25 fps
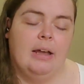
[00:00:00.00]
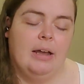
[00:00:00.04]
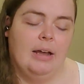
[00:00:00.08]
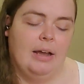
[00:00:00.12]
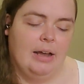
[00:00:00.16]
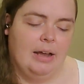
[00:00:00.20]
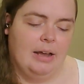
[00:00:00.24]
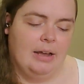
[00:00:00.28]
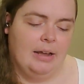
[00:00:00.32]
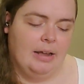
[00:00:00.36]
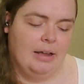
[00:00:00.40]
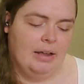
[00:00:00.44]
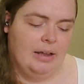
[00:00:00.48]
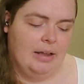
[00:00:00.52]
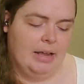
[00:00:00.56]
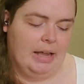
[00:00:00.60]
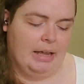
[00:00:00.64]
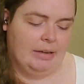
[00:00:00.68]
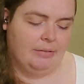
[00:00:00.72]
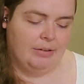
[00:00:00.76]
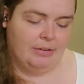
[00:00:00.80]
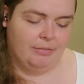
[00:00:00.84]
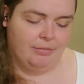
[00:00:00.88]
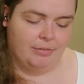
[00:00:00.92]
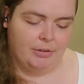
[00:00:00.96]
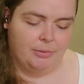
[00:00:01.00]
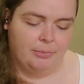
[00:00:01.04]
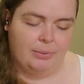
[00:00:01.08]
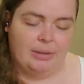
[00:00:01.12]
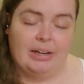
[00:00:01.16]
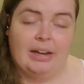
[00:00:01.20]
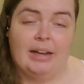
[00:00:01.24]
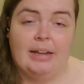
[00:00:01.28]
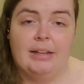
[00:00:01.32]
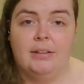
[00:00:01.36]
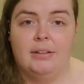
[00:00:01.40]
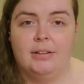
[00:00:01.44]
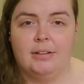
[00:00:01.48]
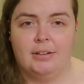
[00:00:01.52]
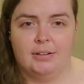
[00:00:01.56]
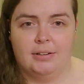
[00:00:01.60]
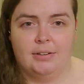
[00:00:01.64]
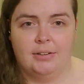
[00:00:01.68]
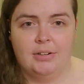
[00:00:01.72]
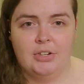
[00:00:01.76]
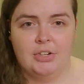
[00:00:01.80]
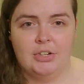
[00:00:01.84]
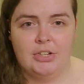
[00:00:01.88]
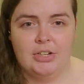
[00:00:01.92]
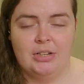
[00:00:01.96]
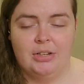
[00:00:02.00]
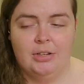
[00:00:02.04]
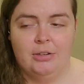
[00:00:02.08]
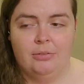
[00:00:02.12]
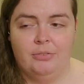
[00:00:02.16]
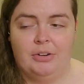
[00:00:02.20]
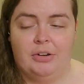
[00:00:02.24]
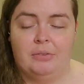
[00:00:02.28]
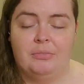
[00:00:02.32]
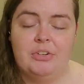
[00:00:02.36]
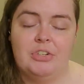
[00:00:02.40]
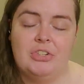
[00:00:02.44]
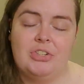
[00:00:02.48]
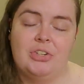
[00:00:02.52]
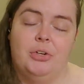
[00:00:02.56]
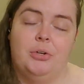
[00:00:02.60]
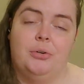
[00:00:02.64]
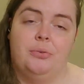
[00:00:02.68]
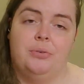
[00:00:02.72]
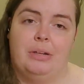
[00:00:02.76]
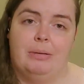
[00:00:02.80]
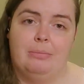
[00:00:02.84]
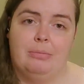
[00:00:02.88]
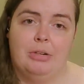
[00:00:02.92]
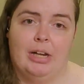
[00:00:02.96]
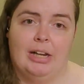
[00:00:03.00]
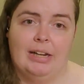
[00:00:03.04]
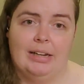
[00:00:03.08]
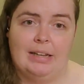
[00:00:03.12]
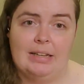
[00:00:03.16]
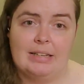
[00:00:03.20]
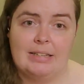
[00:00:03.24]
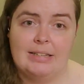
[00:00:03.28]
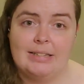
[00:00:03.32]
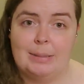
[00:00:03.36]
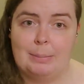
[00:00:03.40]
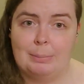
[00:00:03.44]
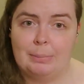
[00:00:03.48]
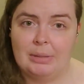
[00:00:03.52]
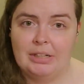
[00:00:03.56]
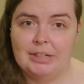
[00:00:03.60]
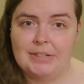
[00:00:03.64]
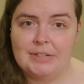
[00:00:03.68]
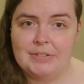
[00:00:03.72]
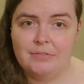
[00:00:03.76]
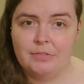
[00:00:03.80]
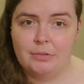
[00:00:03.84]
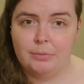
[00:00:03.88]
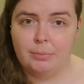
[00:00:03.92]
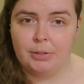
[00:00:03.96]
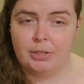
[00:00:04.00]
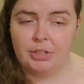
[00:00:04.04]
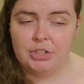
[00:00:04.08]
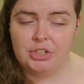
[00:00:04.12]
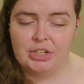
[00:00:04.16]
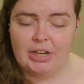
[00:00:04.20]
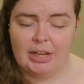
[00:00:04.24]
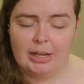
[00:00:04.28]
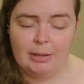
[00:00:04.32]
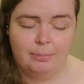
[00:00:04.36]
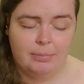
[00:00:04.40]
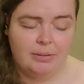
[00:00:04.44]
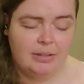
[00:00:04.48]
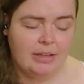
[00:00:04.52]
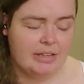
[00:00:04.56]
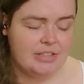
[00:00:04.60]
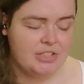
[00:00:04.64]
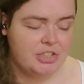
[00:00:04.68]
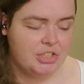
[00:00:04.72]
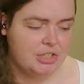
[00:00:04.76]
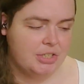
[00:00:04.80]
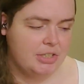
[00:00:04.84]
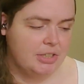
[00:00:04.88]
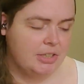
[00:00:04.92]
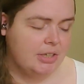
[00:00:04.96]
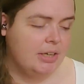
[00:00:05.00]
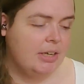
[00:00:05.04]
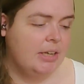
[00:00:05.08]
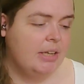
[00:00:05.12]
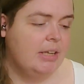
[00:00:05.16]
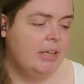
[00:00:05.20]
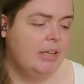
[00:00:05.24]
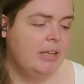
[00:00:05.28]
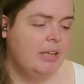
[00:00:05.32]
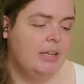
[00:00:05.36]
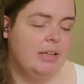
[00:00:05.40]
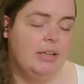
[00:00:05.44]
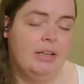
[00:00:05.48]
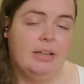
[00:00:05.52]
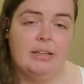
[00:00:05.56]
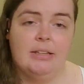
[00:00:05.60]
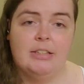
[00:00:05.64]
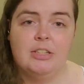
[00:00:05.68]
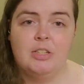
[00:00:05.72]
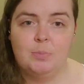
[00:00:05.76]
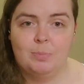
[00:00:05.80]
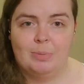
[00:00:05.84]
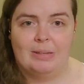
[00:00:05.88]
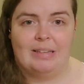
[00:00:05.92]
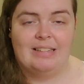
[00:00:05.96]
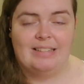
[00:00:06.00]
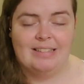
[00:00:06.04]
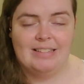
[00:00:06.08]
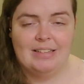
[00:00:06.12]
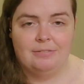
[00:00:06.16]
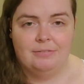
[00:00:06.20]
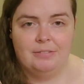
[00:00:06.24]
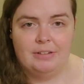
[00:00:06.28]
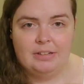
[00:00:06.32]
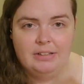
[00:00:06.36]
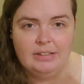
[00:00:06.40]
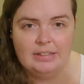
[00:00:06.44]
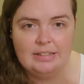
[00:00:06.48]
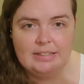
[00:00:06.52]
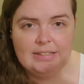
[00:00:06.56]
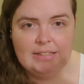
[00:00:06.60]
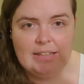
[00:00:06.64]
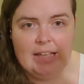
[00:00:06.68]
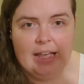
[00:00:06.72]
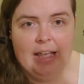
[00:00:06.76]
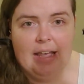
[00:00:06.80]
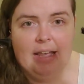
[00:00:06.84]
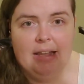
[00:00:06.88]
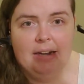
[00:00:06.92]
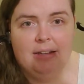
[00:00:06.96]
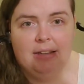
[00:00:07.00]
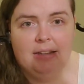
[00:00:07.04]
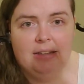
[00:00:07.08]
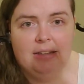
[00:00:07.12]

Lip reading: However, when I went to Kareem Nagi's Cymbalisms workshop last year, he specifically said